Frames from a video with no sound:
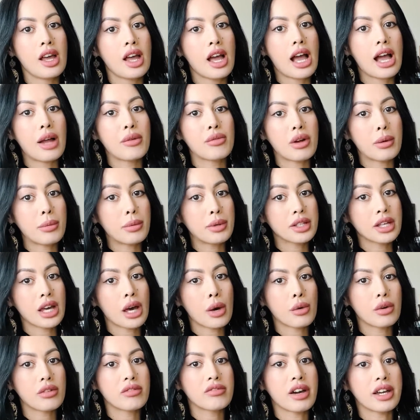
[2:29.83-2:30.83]
At
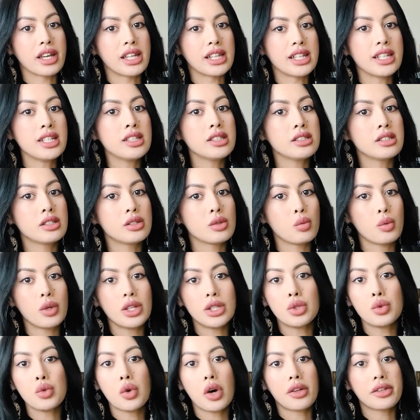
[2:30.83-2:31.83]
Cauer Violins, we
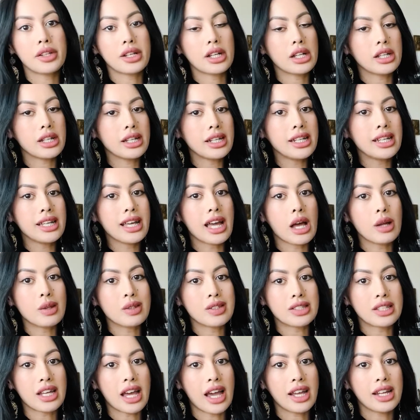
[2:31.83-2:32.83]
do all the cleaning
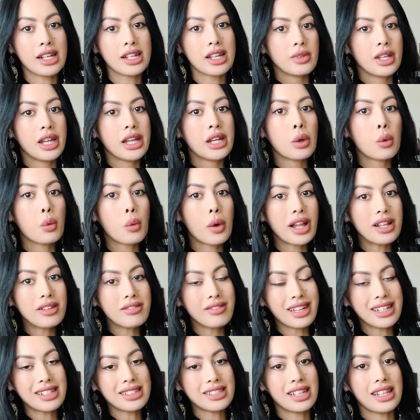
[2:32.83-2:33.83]
outside in a
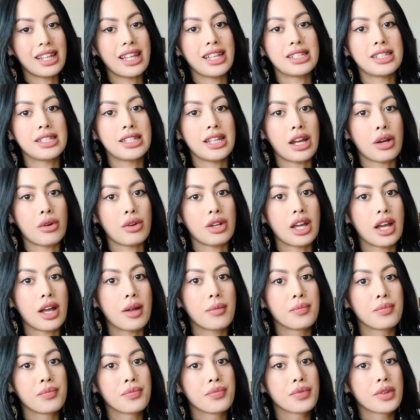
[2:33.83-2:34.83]
well-ventilated
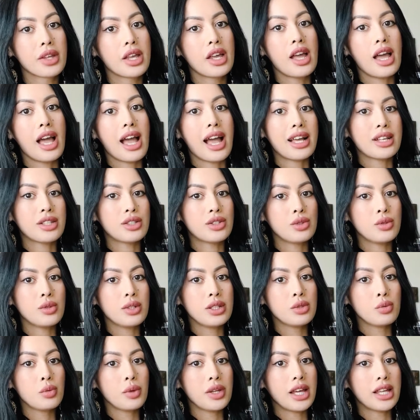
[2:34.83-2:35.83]
area. As soon
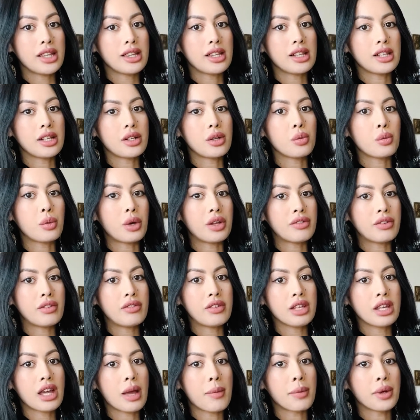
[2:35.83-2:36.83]
as we get the little whiff of
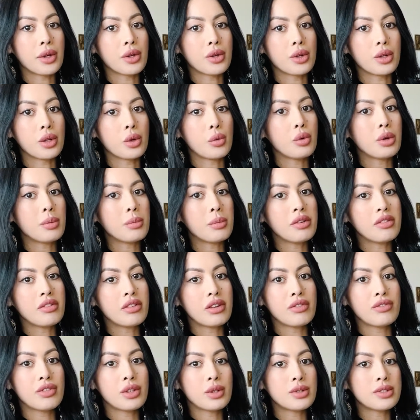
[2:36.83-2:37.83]
the chemical, we move
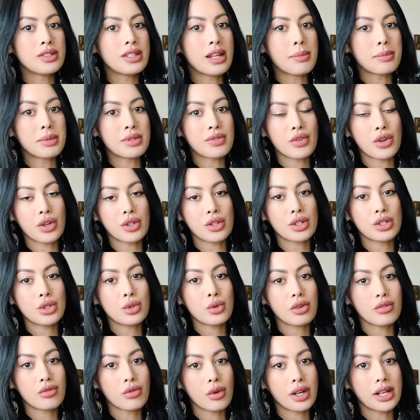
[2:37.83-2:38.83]
a few steps further
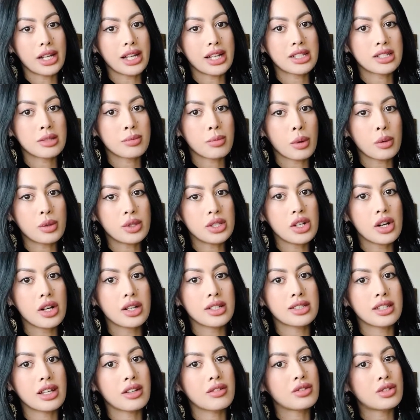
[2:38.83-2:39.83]
to avoid exposing
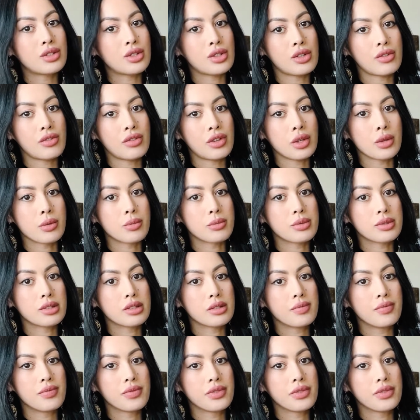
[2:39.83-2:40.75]
ourselves to the fumes.